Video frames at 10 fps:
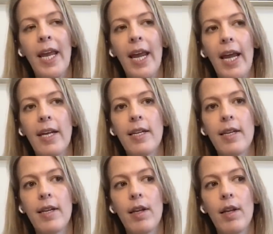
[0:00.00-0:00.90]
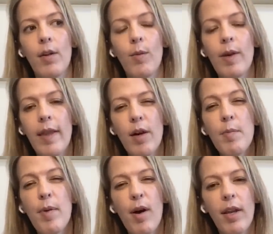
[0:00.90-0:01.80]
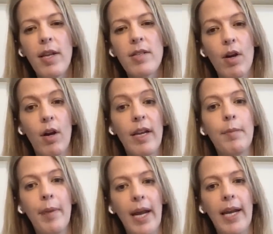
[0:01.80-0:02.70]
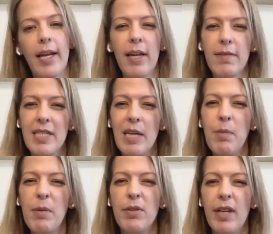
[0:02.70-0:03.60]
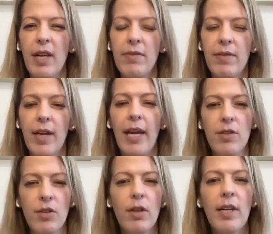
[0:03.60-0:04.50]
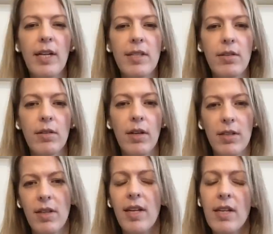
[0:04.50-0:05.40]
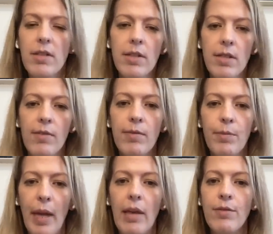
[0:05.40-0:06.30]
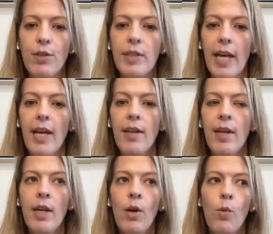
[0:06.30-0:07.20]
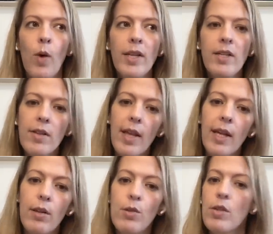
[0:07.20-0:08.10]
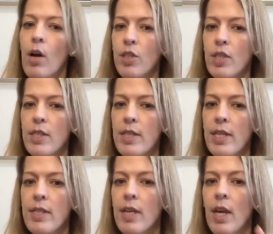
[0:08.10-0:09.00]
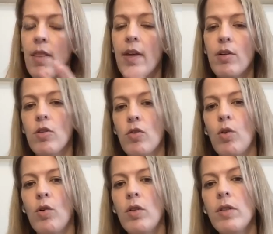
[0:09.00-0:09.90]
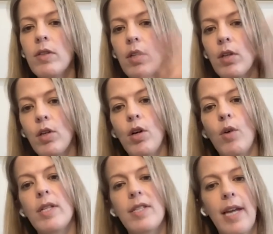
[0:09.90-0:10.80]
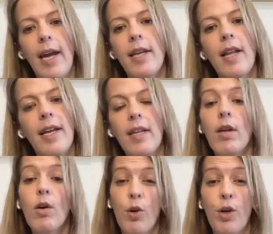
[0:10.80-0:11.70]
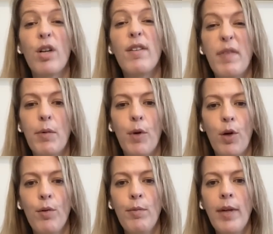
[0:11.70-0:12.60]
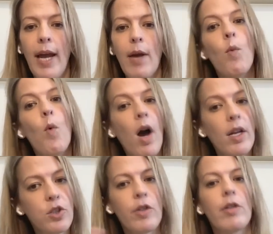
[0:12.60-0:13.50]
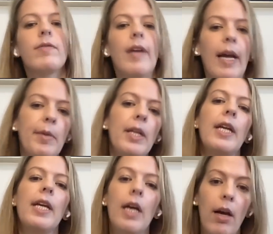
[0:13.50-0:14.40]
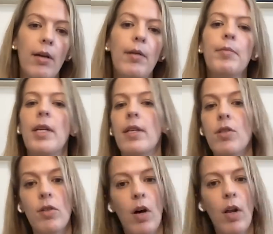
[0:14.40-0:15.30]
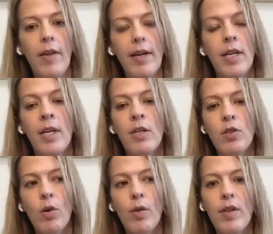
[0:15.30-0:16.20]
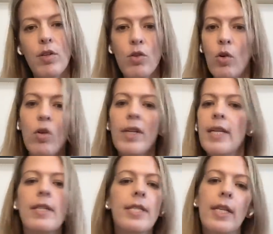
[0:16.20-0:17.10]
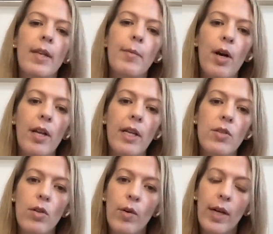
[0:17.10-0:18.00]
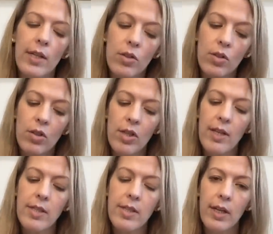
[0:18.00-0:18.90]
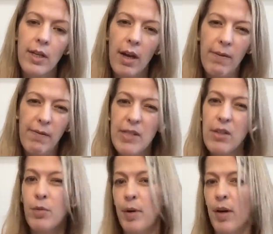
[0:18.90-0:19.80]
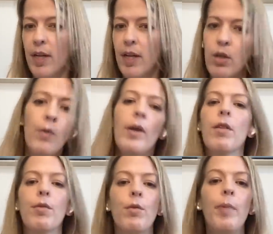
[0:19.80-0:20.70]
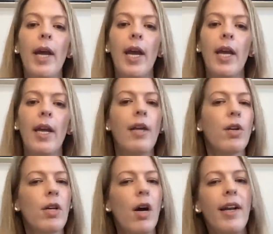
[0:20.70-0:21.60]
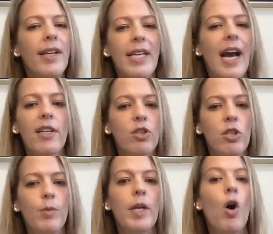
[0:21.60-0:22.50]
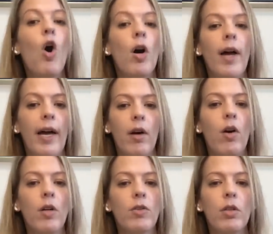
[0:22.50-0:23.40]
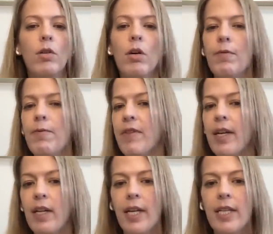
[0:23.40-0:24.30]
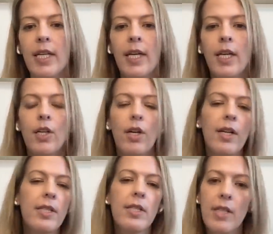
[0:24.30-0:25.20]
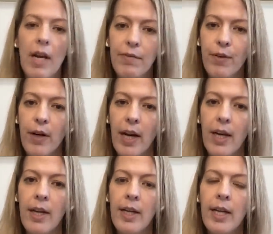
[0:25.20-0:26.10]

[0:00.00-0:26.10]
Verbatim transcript: And when their bodies are in pain, like I've seen people die of cancer and it's a painful death. Once they lose consciousness, their souls go and stand like in the corner of the room and watch their family come and all of that. So the soul isn't in the body. So it is just a physical body going through pain and you're not attached to it at all. So you don't feel it. You're not suffering.